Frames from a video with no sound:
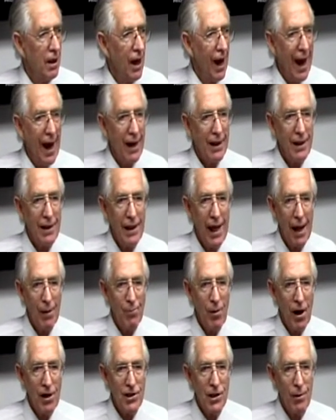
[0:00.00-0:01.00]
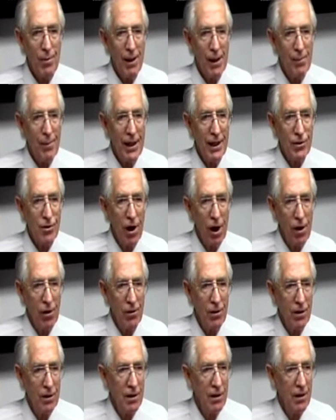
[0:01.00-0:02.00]
How can that possibly be
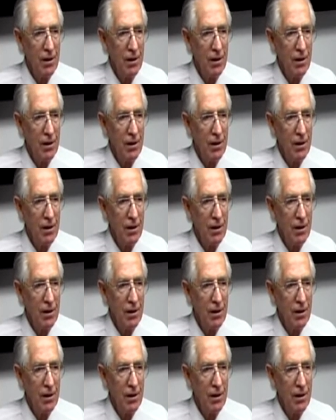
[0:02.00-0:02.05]
true?